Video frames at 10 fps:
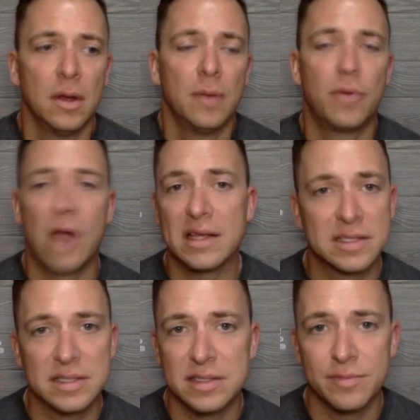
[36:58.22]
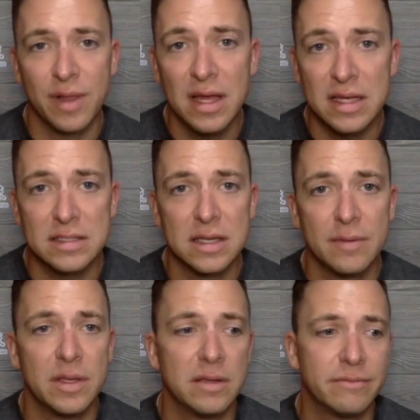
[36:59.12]
processes in place i
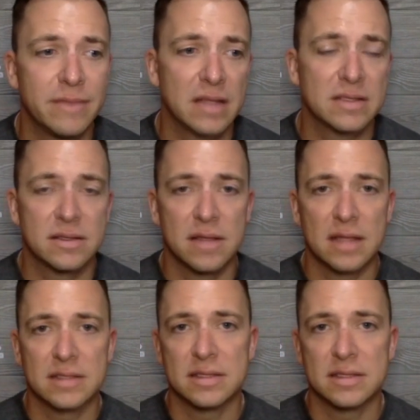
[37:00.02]
mean that's that's the